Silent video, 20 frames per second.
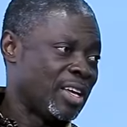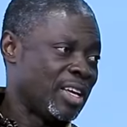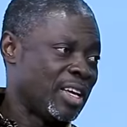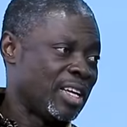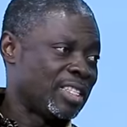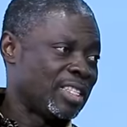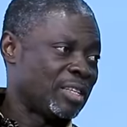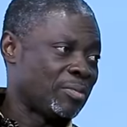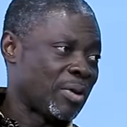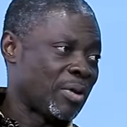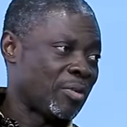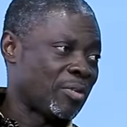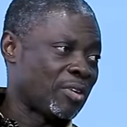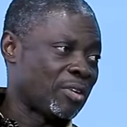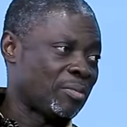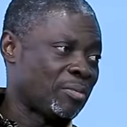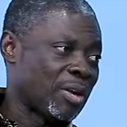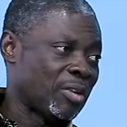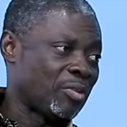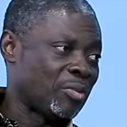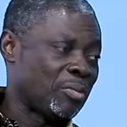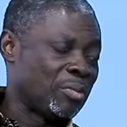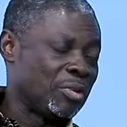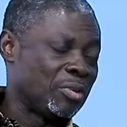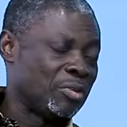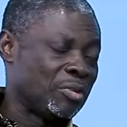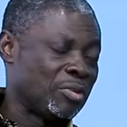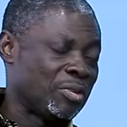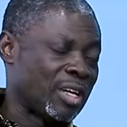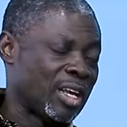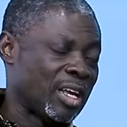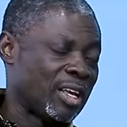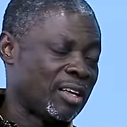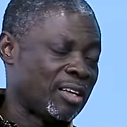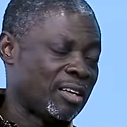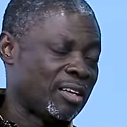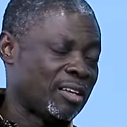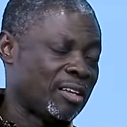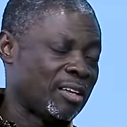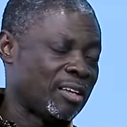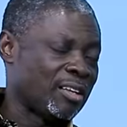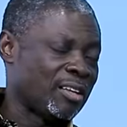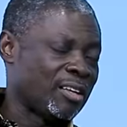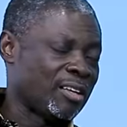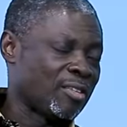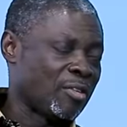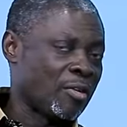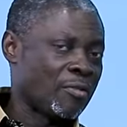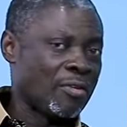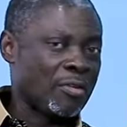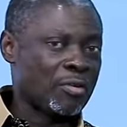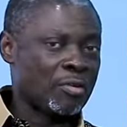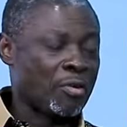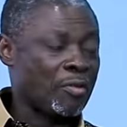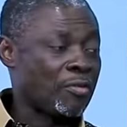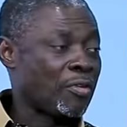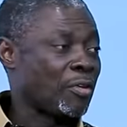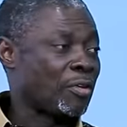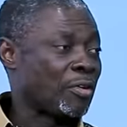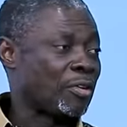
And Tipa Corner Banu be drew now, Kofo Kofo